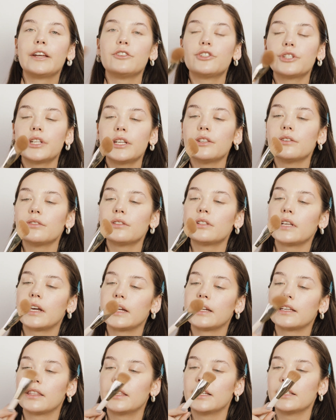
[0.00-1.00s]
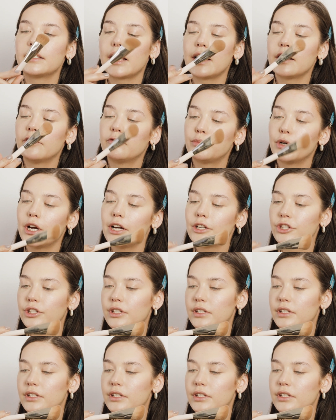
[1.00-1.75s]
usually use like this kind of brush.